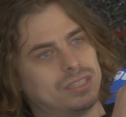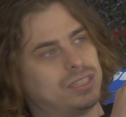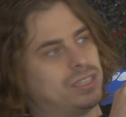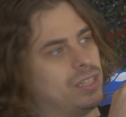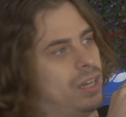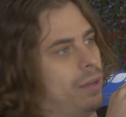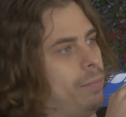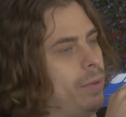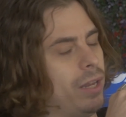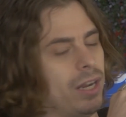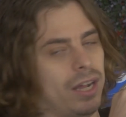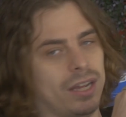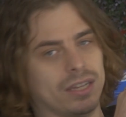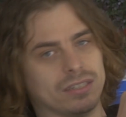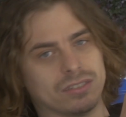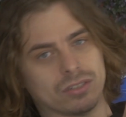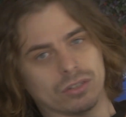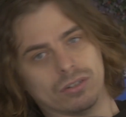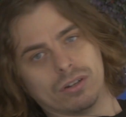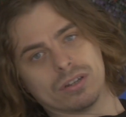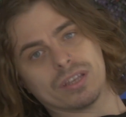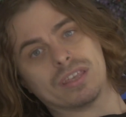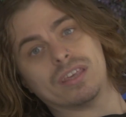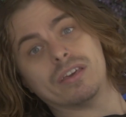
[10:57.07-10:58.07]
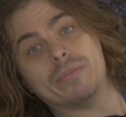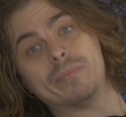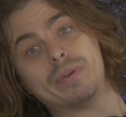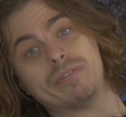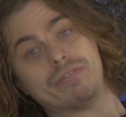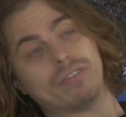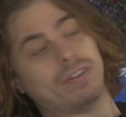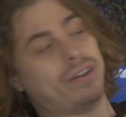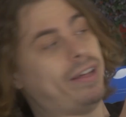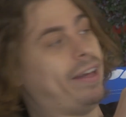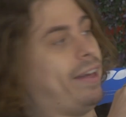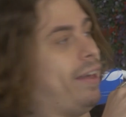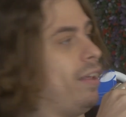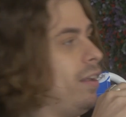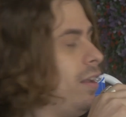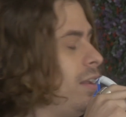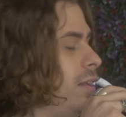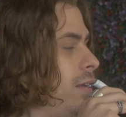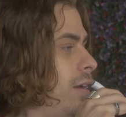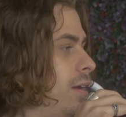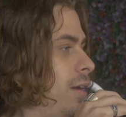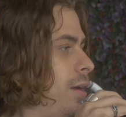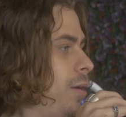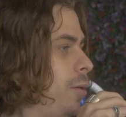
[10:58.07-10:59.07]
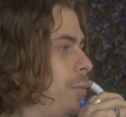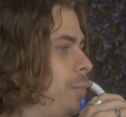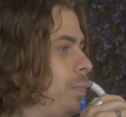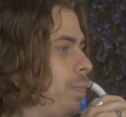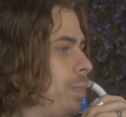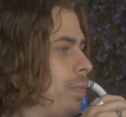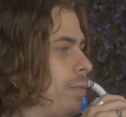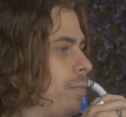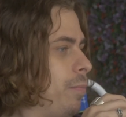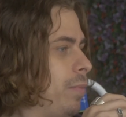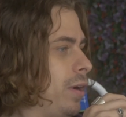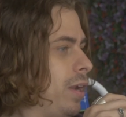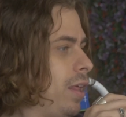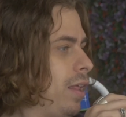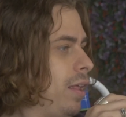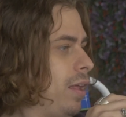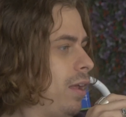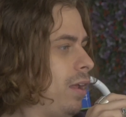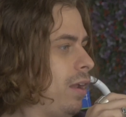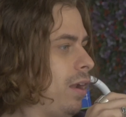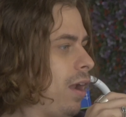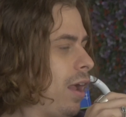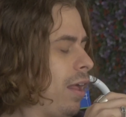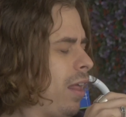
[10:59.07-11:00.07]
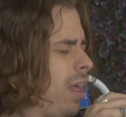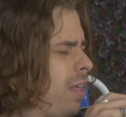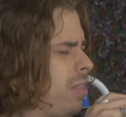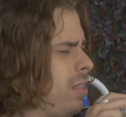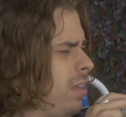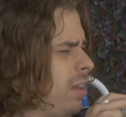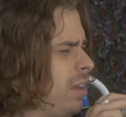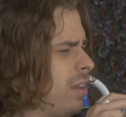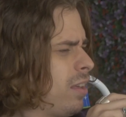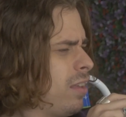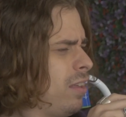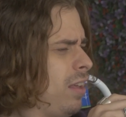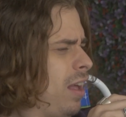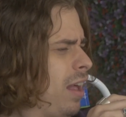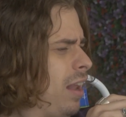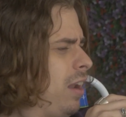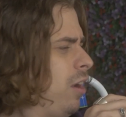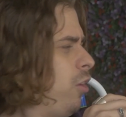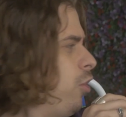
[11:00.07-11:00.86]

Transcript: a Gemini, so don't kill me for that. But I think, I